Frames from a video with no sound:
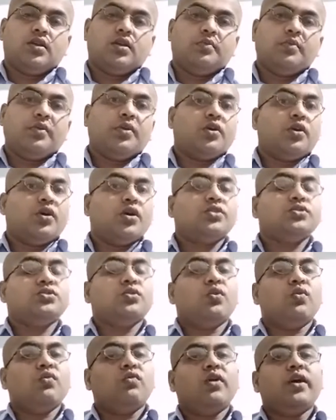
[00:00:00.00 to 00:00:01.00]
because
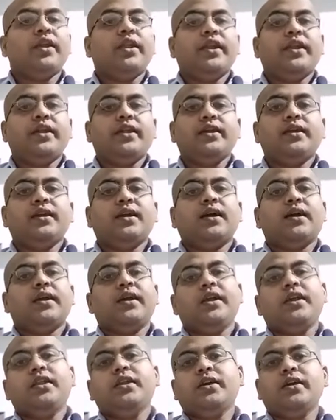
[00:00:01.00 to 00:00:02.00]
overeating
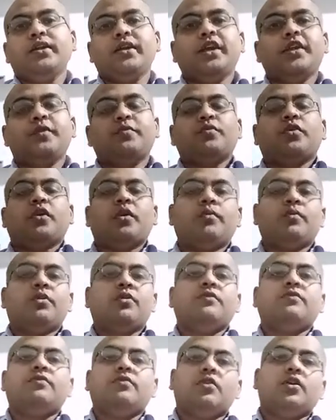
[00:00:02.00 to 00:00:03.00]
again create
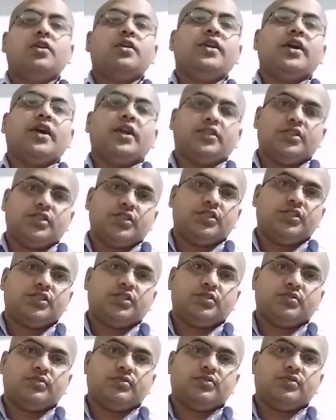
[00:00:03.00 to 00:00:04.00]
problem for
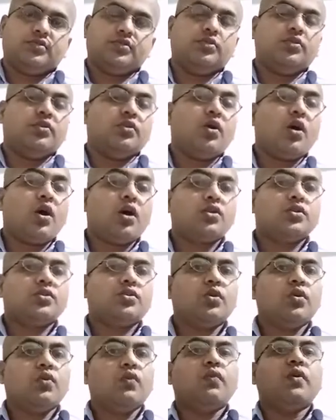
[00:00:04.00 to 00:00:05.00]
digestion. Do not
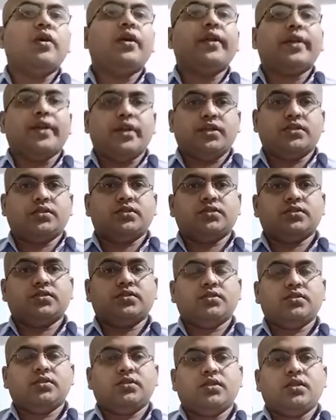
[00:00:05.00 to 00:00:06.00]
overeat.
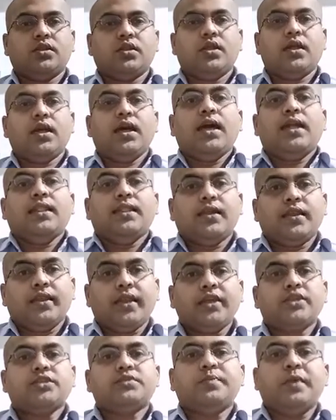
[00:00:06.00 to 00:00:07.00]
The
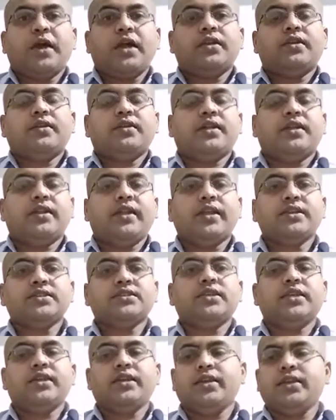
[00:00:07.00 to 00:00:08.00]
next
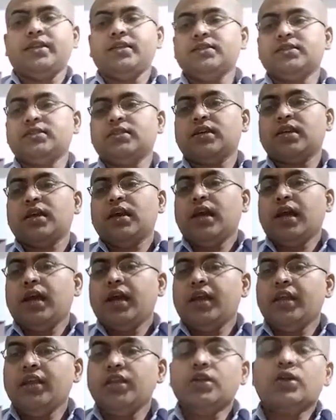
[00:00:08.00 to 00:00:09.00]
thing is
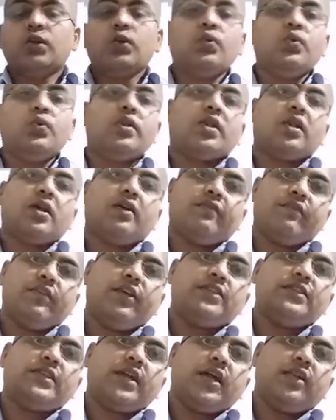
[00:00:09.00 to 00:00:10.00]
include
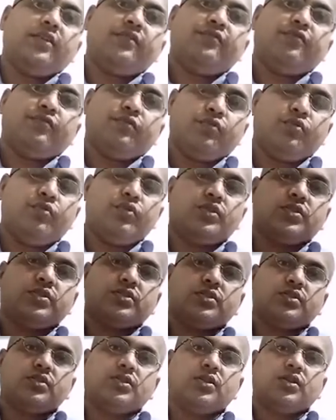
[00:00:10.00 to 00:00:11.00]
roughage and fruits